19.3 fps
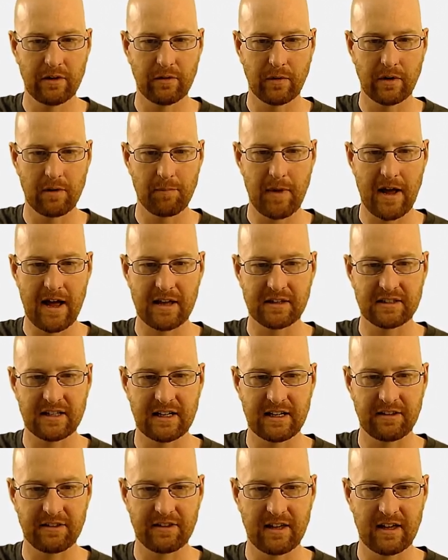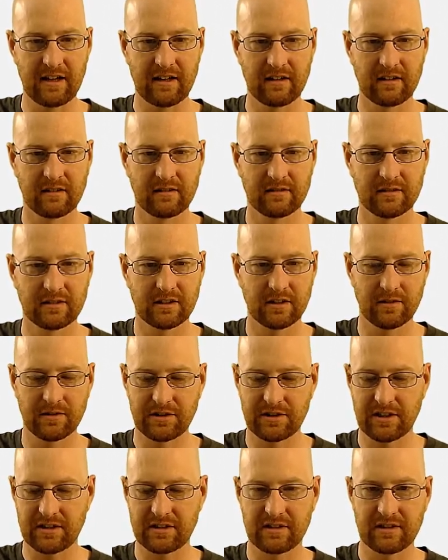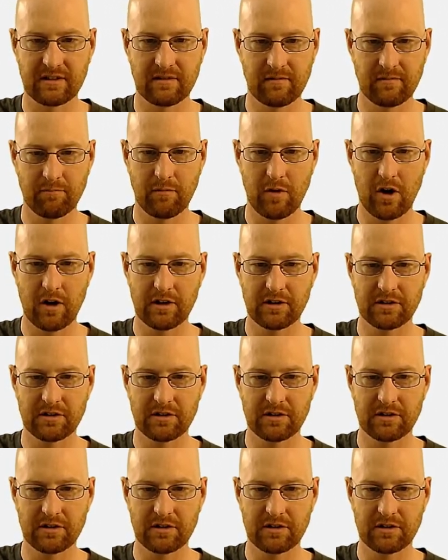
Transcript: we don't want to pass anything. So it's just on